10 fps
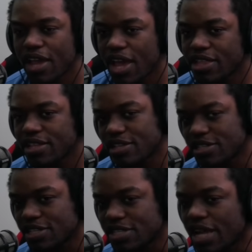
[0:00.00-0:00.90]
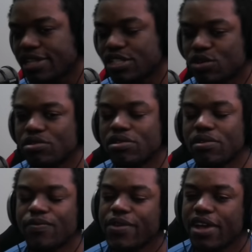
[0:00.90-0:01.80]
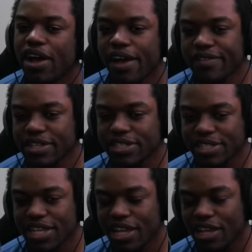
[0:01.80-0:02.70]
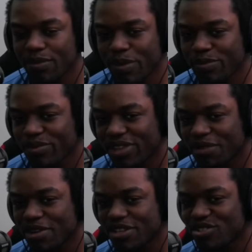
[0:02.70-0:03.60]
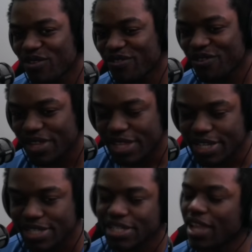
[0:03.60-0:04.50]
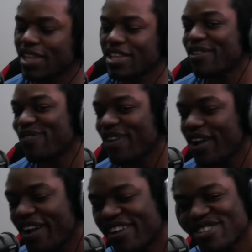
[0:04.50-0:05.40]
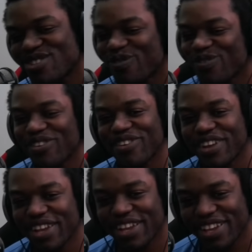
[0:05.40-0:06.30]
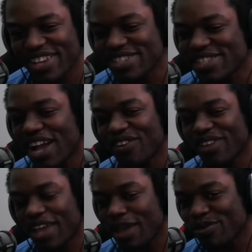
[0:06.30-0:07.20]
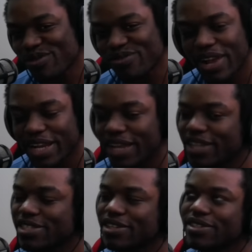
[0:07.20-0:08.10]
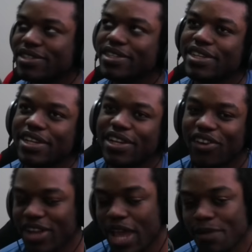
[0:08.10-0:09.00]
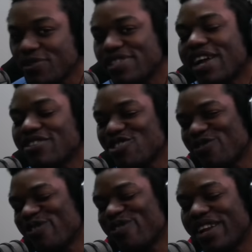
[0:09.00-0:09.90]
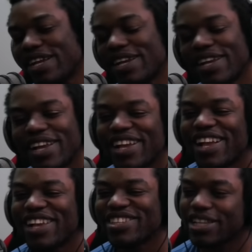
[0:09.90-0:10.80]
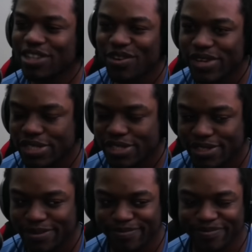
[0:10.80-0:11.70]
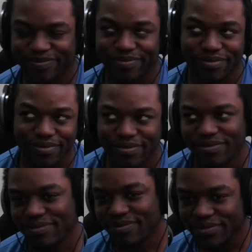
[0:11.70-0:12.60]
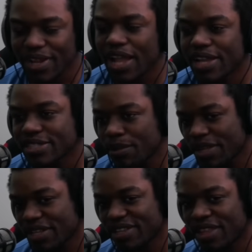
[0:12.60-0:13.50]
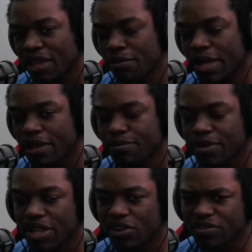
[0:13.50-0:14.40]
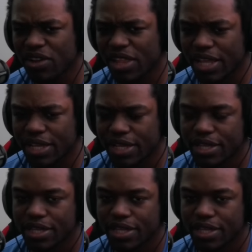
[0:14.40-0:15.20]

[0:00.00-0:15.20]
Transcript: and the the status cool obviously people are thinking about Surfer with this, and I think that's fair. Surfer is now cable ready, so or cable is now Surfer ready, so that's always something to think about. But overall, like